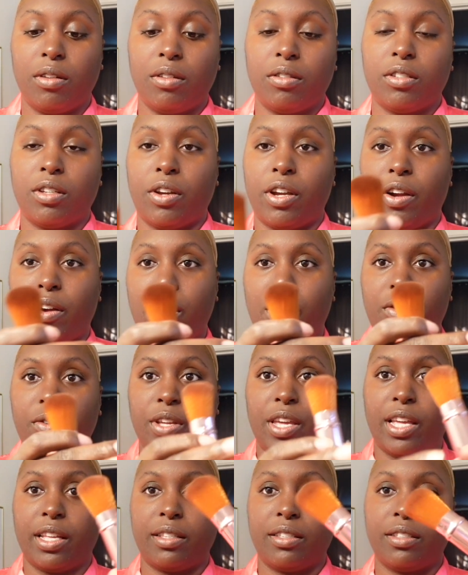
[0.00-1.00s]
So here we go.
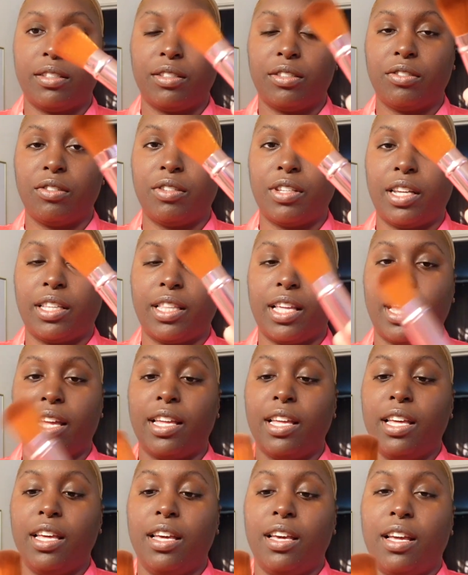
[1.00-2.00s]
Yeah. So like that.
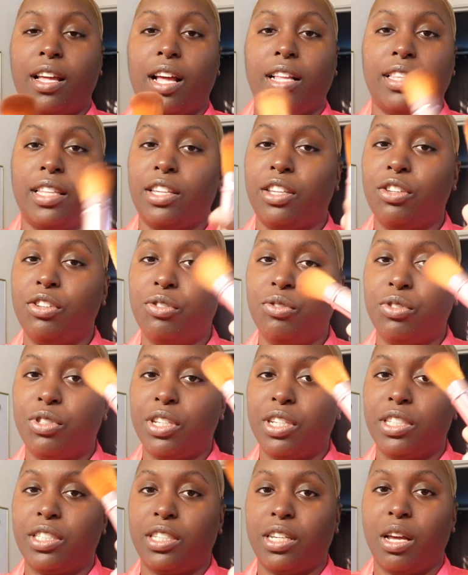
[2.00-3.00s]
And I think you use
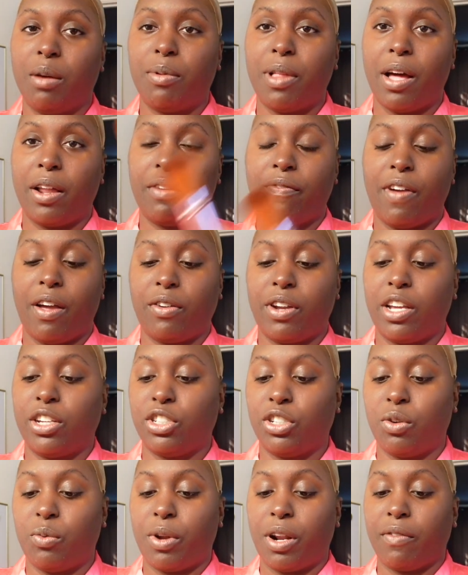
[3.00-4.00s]
this to apply the
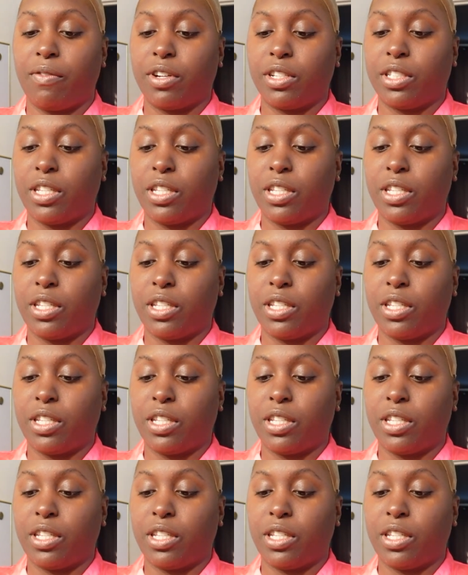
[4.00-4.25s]
foundation or whatever.